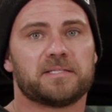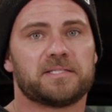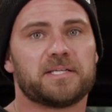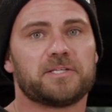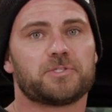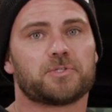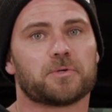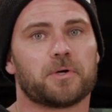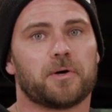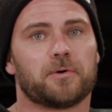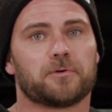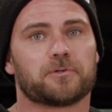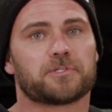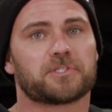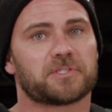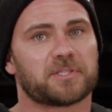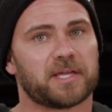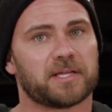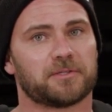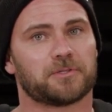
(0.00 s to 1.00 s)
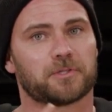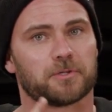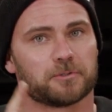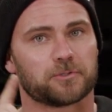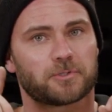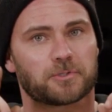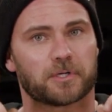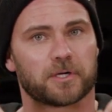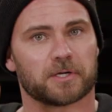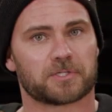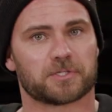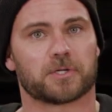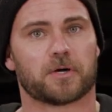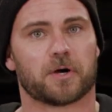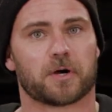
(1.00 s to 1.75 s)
diesel owners think those trucks